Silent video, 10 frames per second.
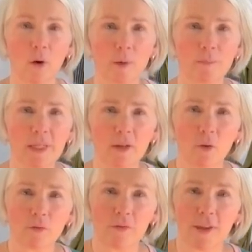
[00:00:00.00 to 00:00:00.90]
and peacock
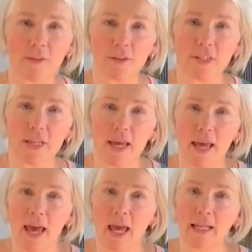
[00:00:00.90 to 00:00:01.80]
feathers.
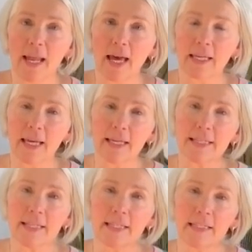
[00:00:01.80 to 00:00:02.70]
And I guess
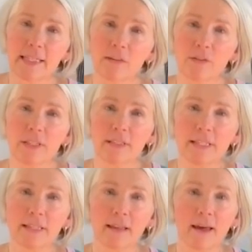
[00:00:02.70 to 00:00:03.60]
even in
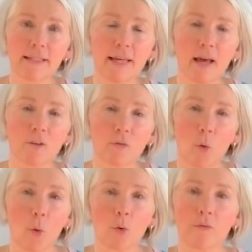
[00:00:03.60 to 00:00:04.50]
this light, out of
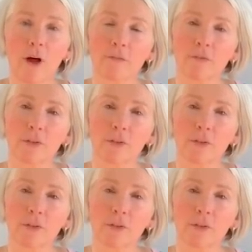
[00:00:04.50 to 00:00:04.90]
all 5 of the